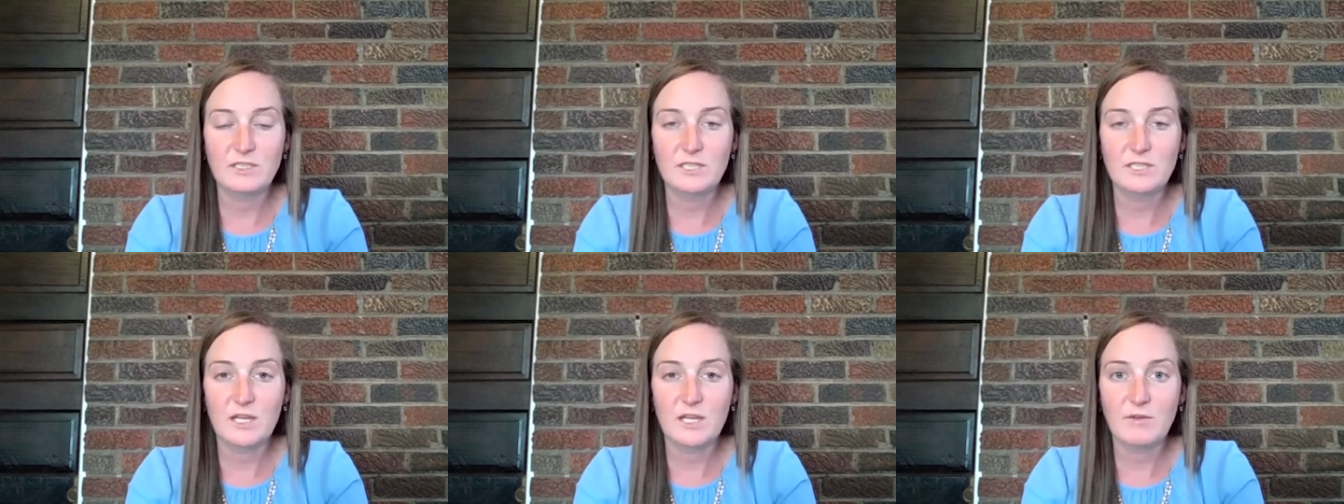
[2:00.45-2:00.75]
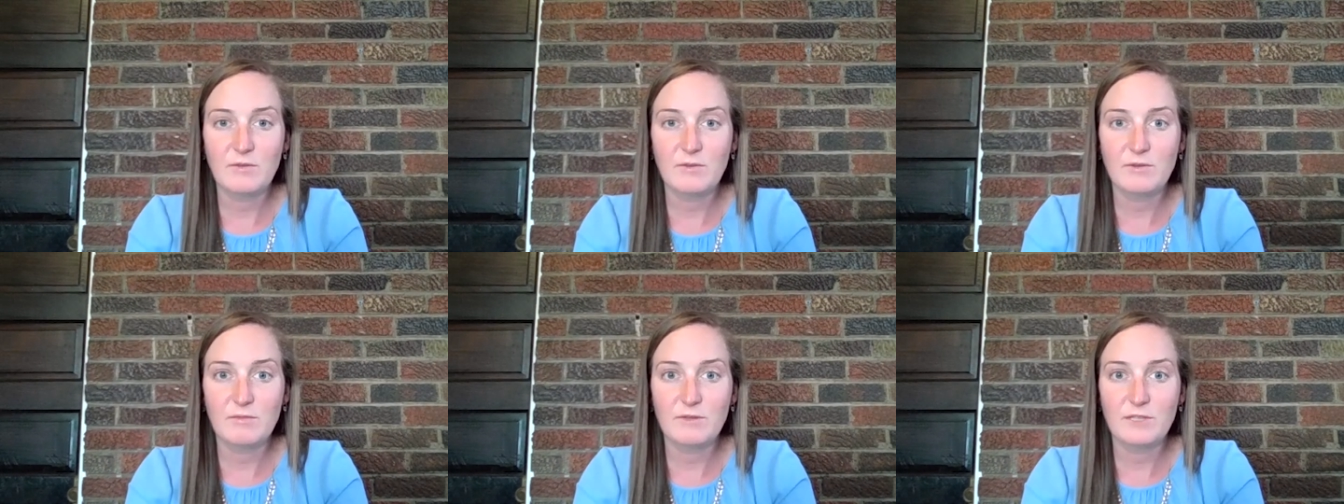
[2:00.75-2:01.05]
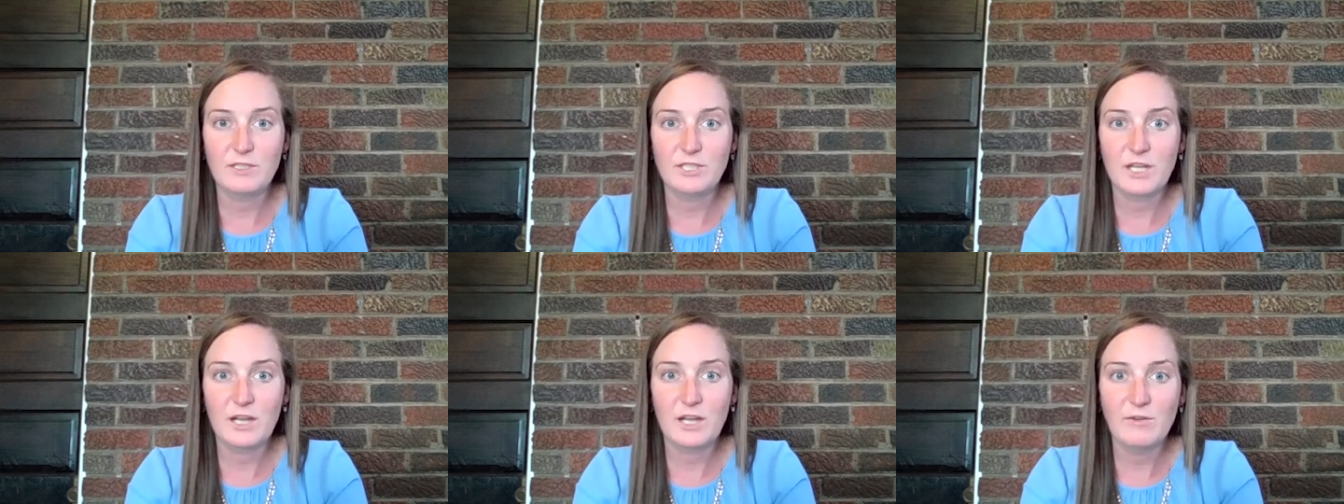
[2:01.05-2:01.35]
that you would
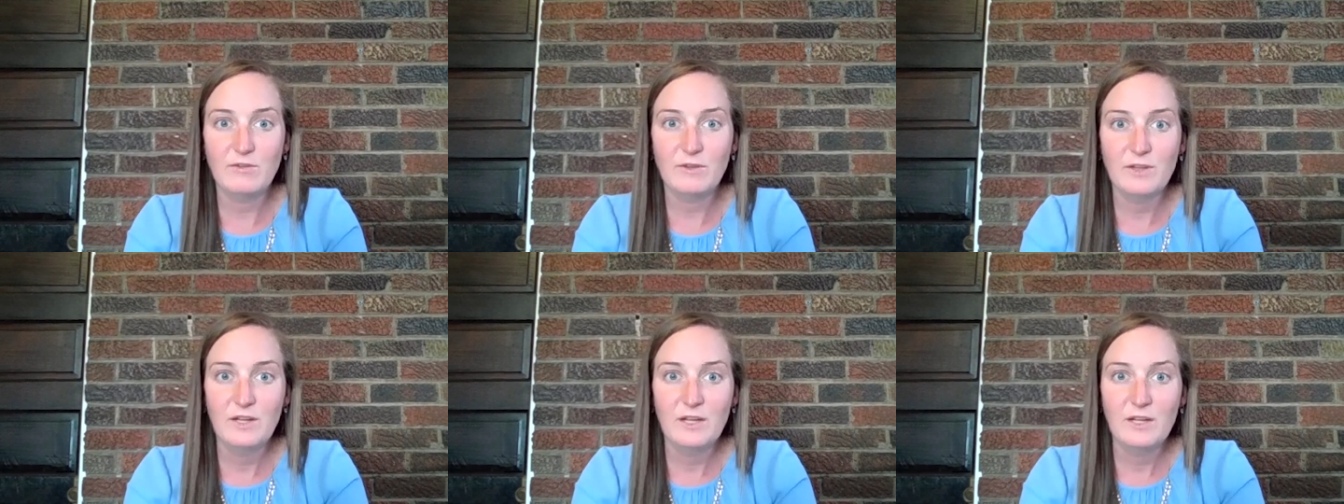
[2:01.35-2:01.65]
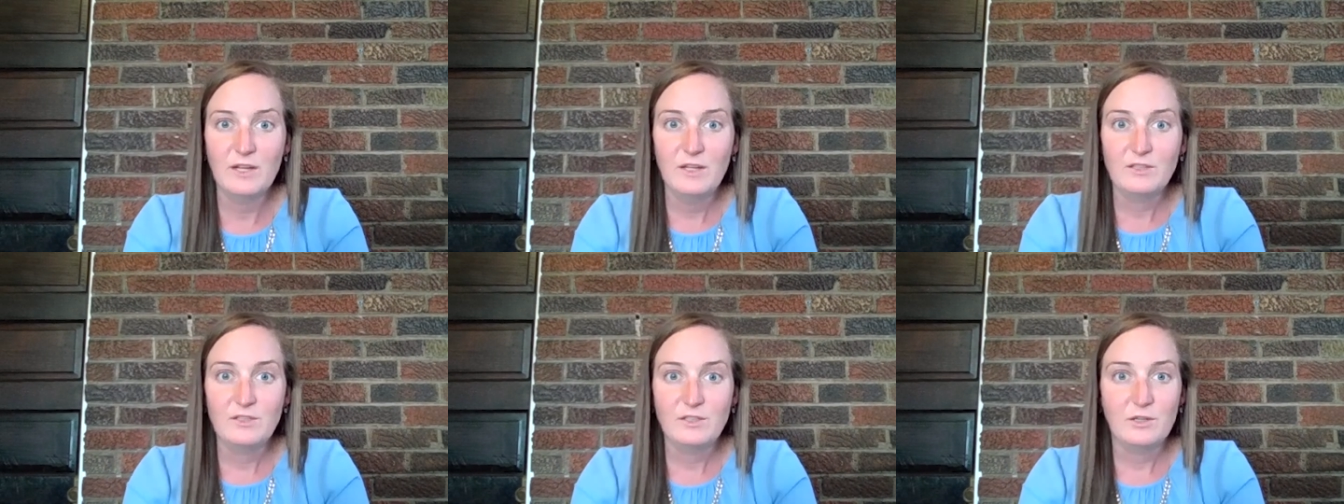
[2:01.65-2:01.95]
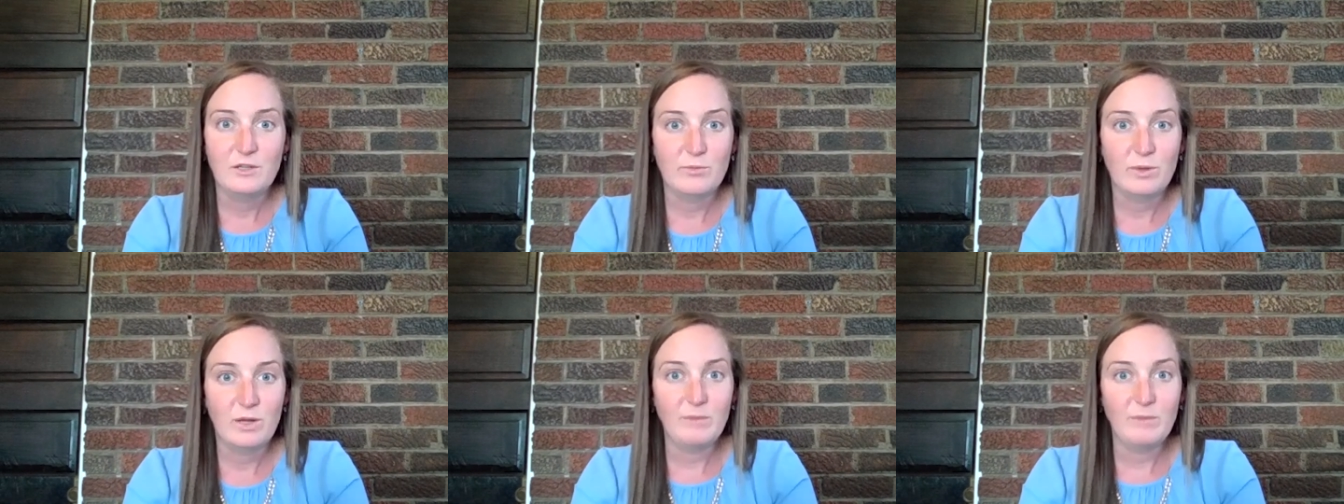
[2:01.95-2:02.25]
reach out to
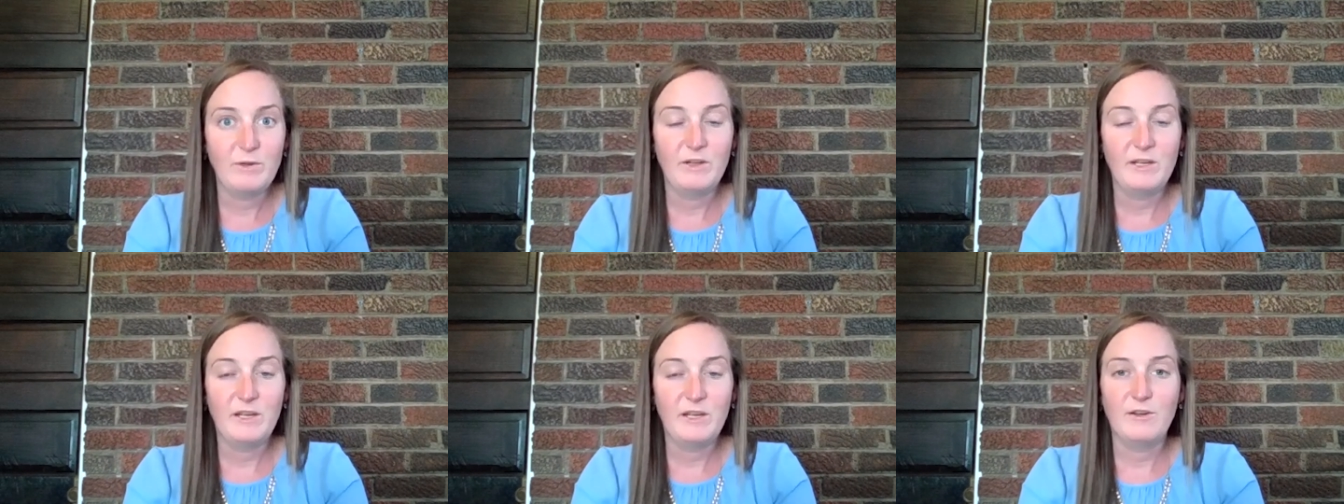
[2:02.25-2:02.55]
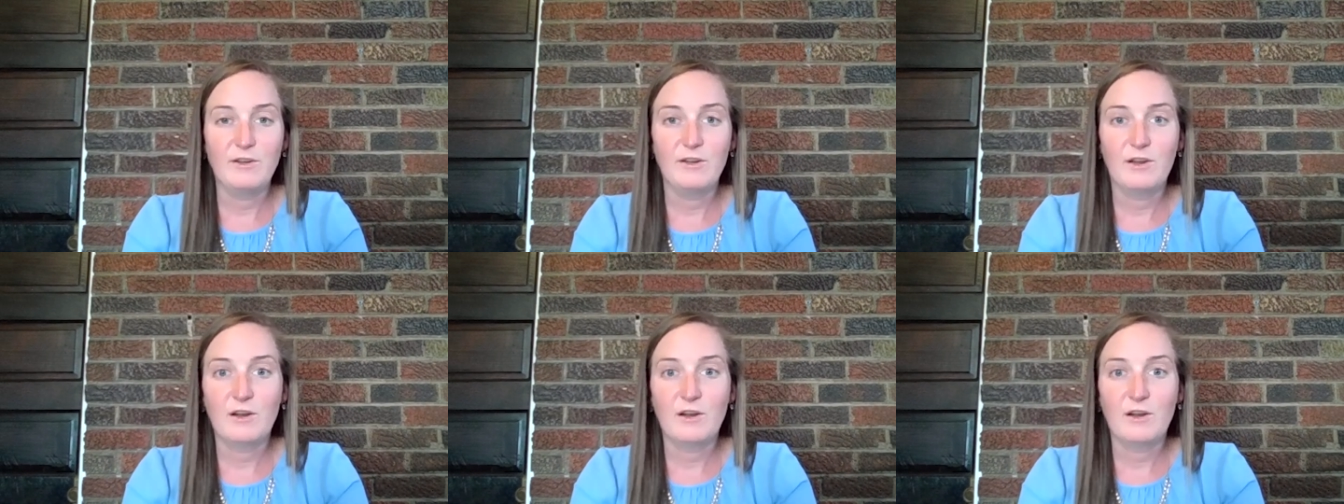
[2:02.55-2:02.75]
your primary care